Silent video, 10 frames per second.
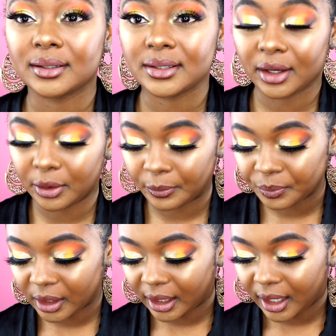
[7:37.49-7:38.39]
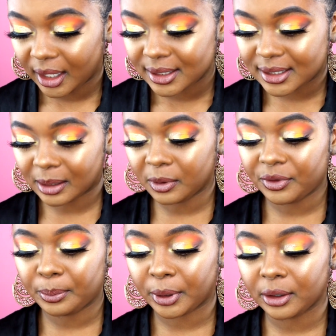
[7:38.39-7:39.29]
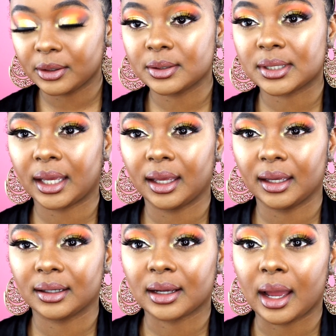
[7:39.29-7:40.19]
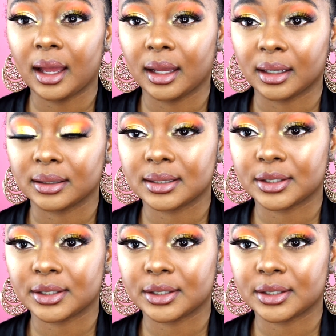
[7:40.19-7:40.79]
So some of the pros and cons.